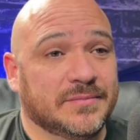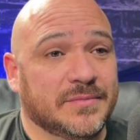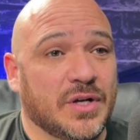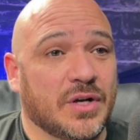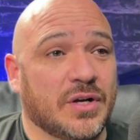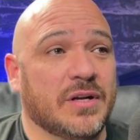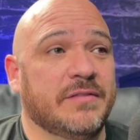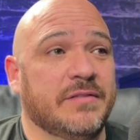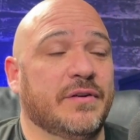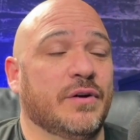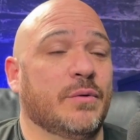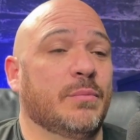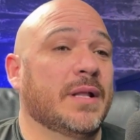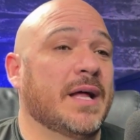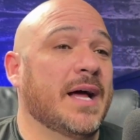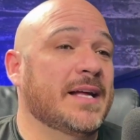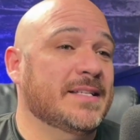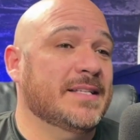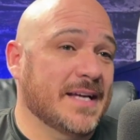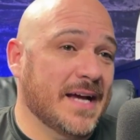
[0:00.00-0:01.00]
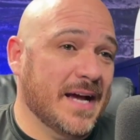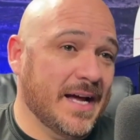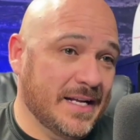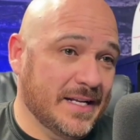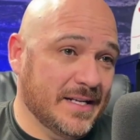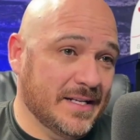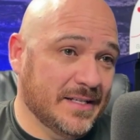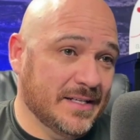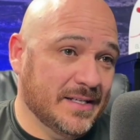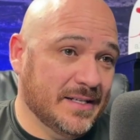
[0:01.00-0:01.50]
They're going to feel
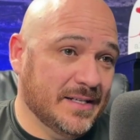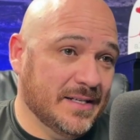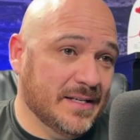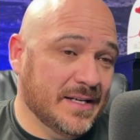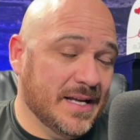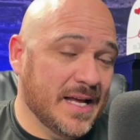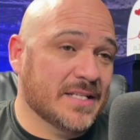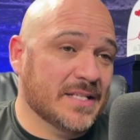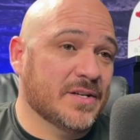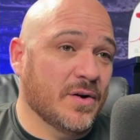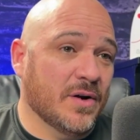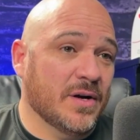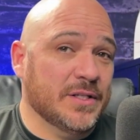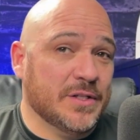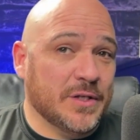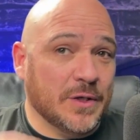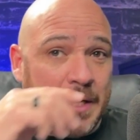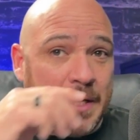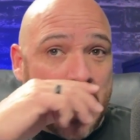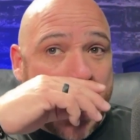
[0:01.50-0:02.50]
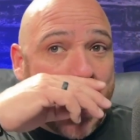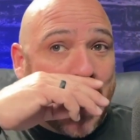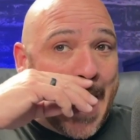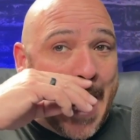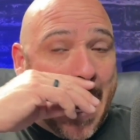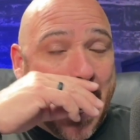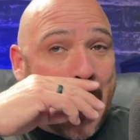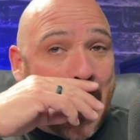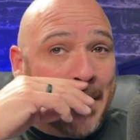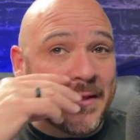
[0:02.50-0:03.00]
blindsided. It's going to knock
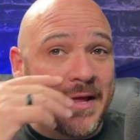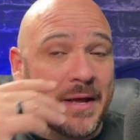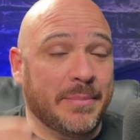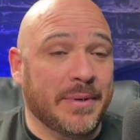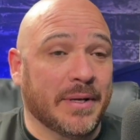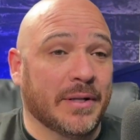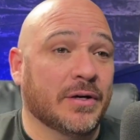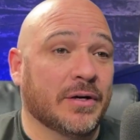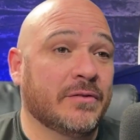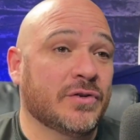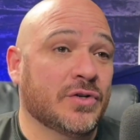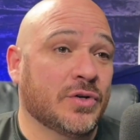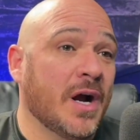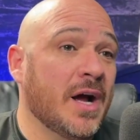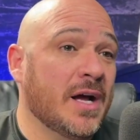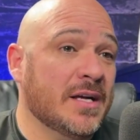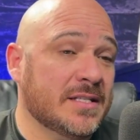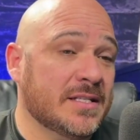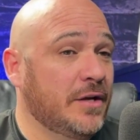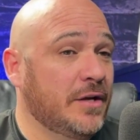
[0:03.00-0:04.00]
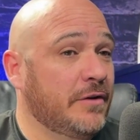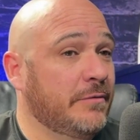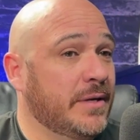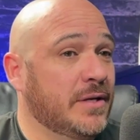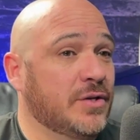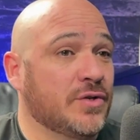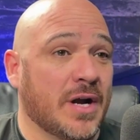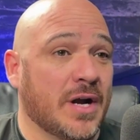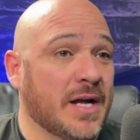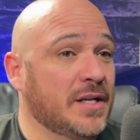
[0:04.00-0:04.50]
out that pillar of trust
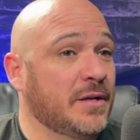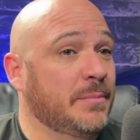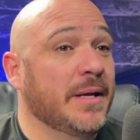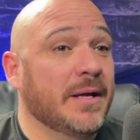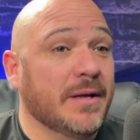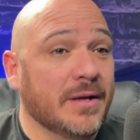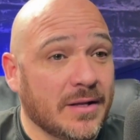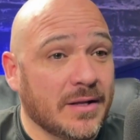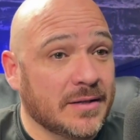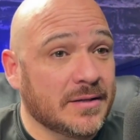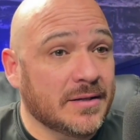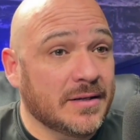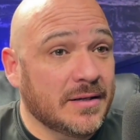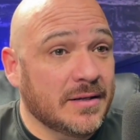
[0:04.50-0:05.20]
been trying to build.